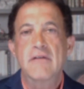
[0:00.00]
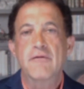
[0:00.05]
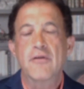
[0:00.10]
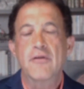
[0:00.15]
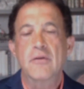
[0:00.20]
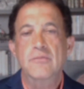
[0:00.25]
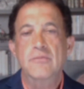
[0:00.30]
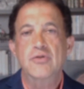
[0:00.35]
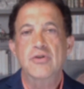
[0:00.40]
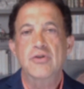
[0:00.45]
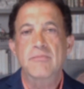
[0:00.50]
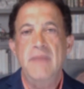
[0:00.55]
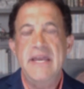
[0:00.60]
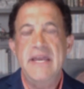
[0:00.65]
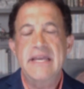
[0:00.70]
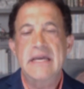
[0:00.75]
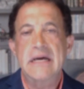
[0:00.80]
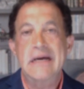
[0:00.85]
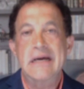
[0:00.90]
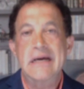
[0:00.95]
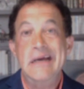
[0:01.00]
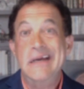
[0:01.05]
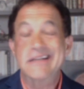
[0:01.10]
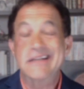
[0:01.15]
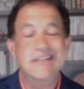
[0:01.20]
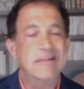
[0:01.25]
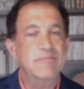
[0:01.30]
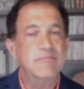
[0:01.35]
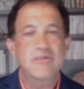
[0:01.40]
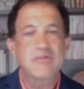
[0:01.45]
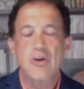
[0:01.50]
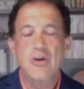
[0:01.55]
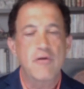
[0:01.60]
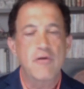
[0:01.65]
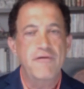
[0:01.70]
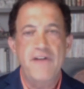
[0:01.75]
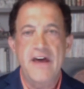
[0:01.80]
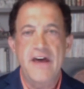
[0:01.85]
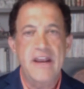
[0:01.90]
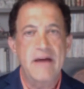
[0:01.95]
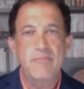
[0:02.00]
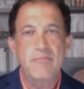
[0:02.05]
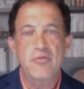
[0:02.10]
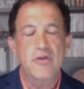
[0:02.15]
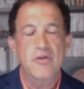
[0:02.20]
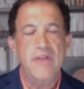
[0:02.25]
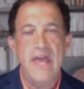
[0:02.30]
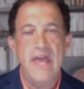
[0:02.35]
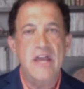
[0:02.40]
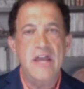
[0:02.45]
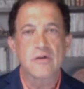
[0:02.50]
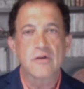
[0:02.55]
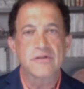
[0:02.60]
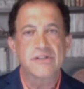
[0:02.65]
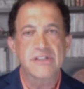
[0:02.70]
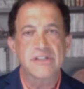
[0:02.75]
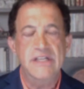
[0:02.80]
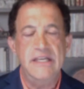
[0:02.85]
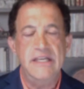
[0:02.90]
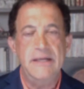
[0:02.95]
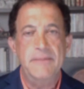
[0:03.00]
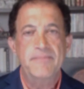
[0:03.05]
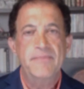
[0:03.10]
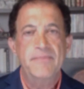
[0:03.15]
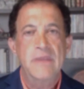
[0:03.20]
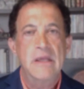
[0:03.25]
from Jamaica because I'm so fed up with AOC.